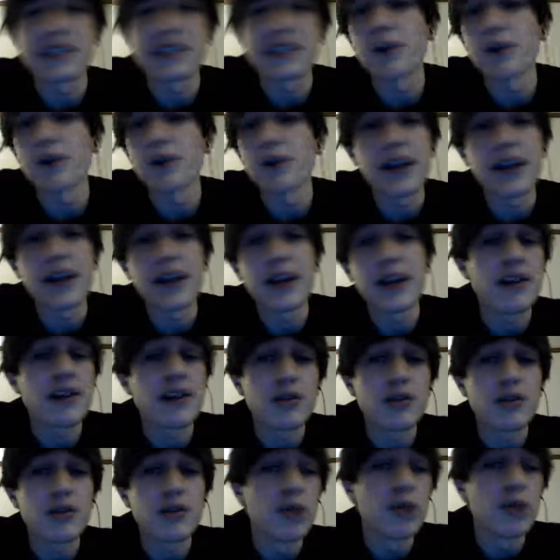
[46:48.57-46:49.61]
all the
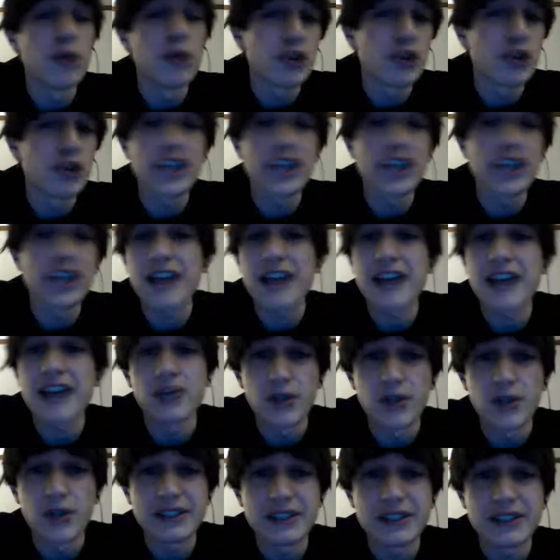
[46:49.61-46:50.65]
time.
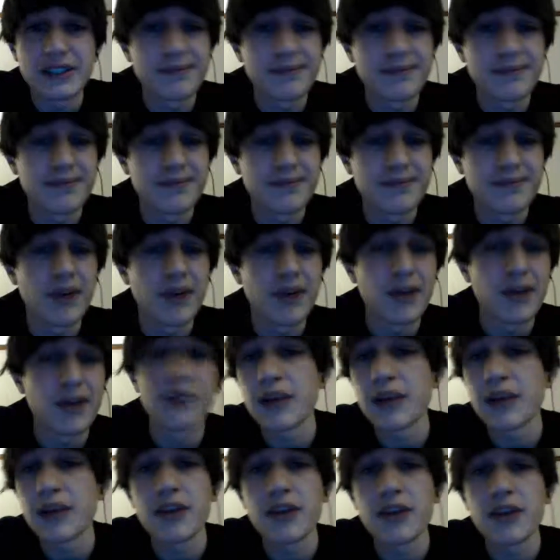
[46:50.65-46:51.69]
Yes, that's a redneck
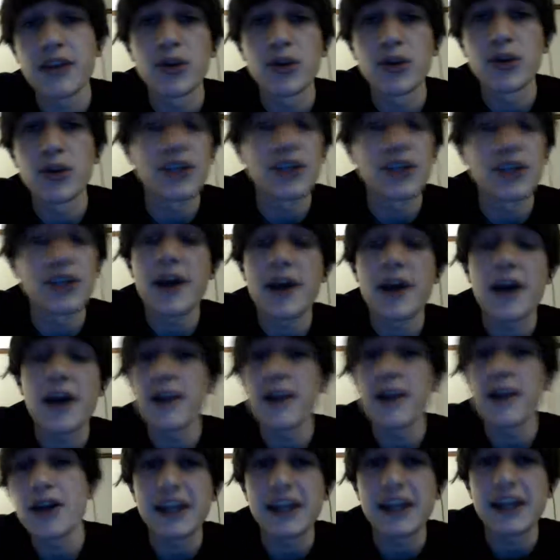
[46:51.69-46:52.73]
uber Christian asshole voice.
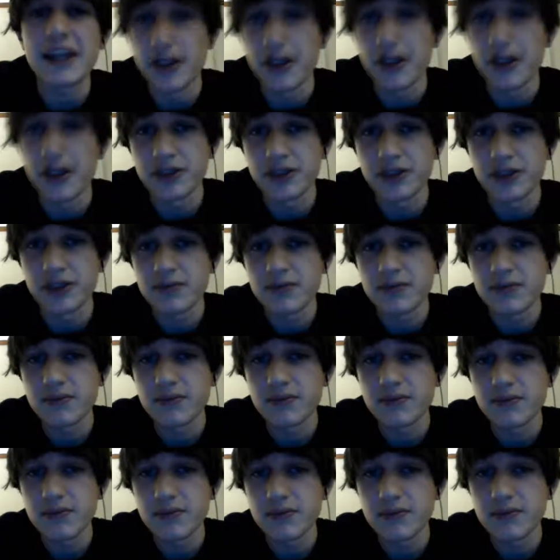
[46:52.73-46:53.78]
Note, if you're a
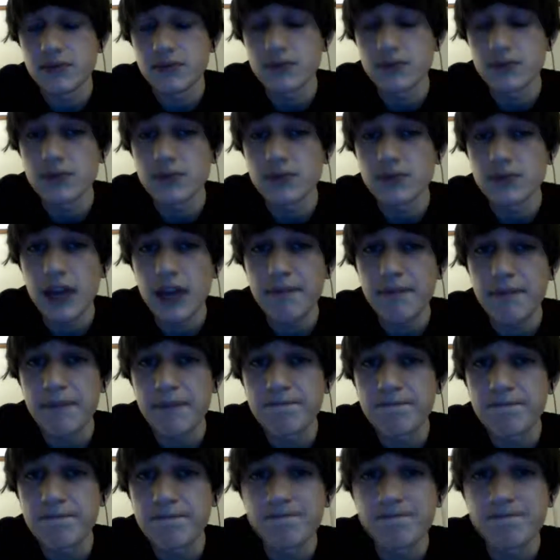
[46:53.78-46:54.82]
redneck uber Christian, I'm not talking about you,
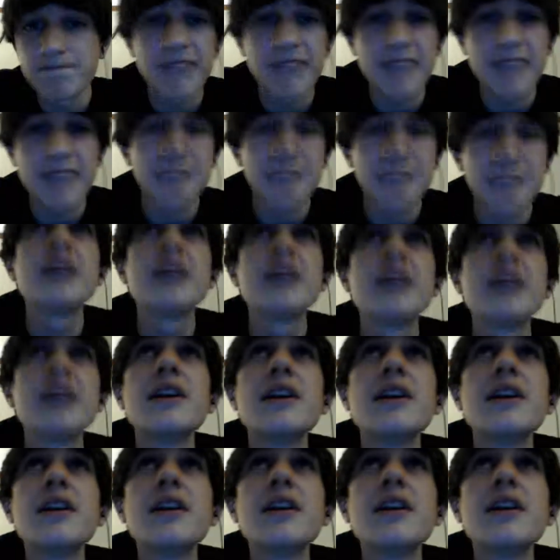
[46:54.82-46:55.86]
I'm talking to others.
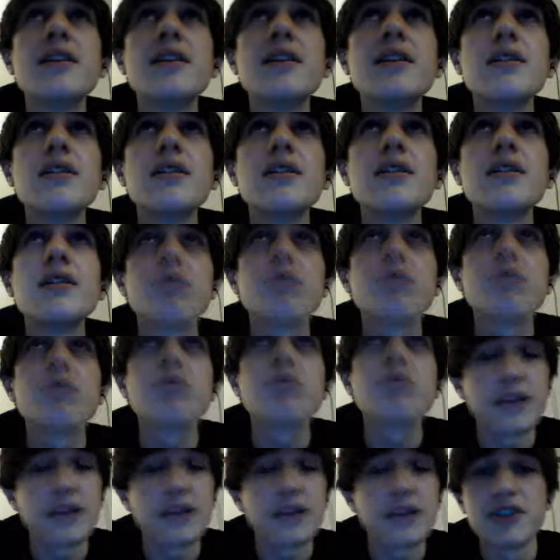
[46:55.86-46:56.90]
Okay?
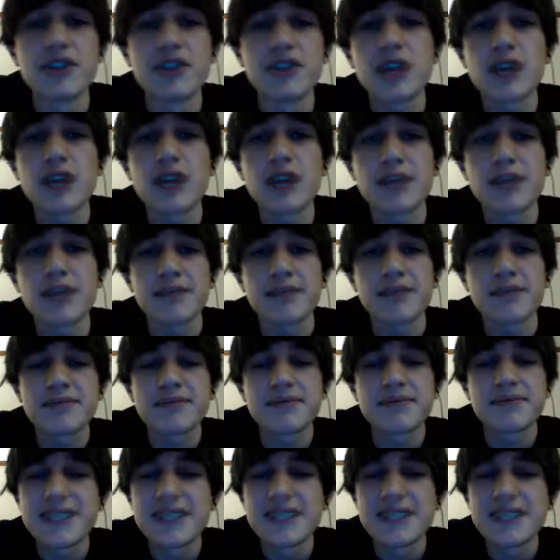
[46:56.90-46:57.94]
Yeah.
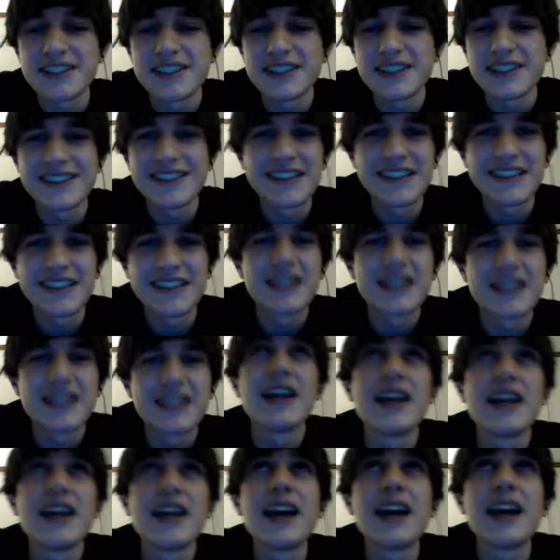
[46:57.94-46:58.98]
Sorry, my
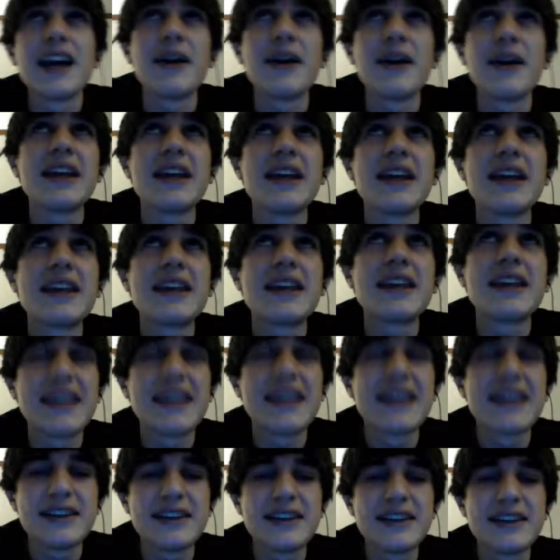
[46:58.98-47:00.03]
TV distracted me.
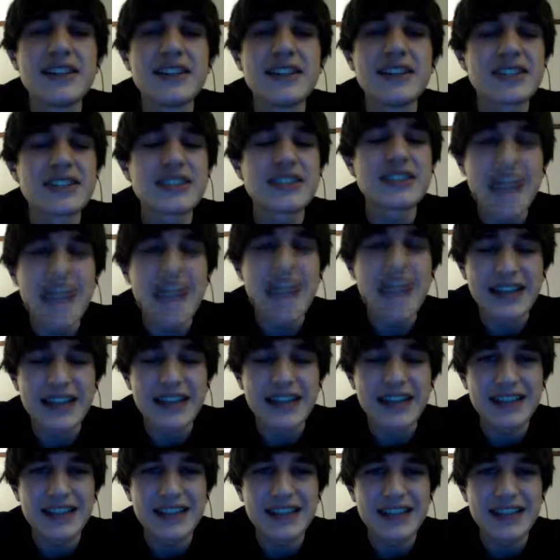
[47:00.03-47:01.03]
Anyway,